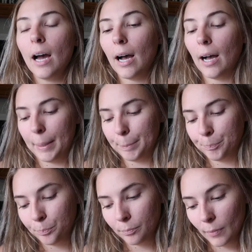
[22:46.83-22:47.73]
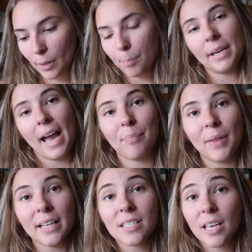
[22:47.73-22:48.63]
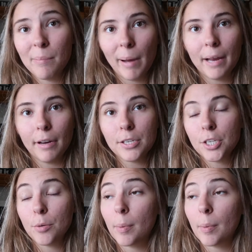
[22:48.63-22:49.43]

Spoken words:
But yeah, that's my advice to you.